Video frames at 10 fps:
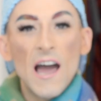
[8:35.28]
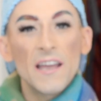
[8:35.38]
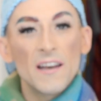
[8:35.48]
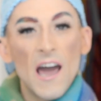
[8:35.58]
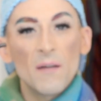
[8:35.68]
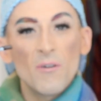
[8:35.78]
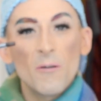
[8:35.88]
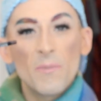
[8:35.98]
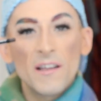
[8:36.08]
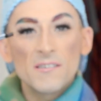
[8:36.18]
eye and
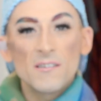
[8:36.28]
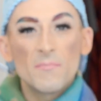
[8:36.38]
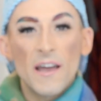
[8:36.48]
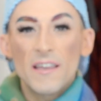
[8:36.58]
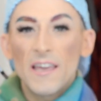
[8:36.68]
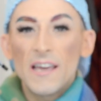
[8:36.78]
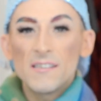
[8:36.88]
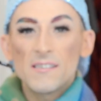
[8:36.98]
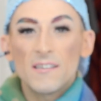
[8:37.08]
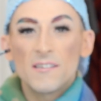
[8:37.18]
eyebrow pencil by
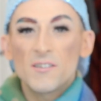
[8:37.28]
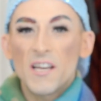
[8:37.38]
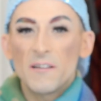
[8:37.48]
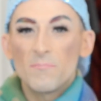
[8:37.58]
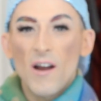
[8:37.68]
Kiss in the shade